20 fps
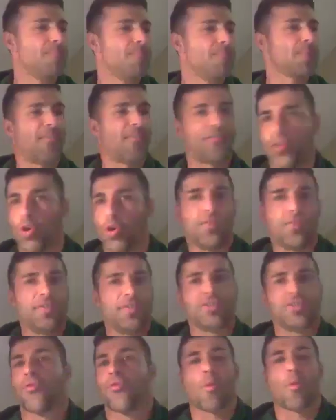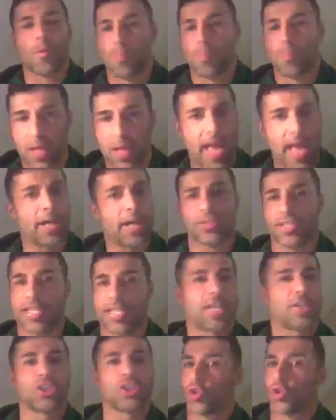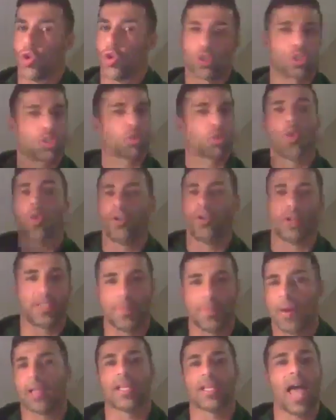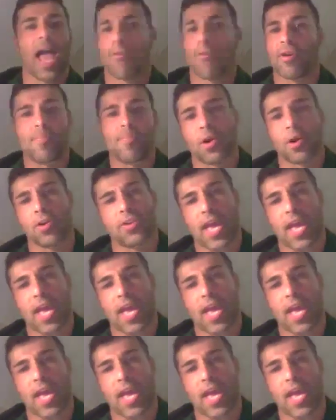a few of his former players, and they just told stories about Larry Bird,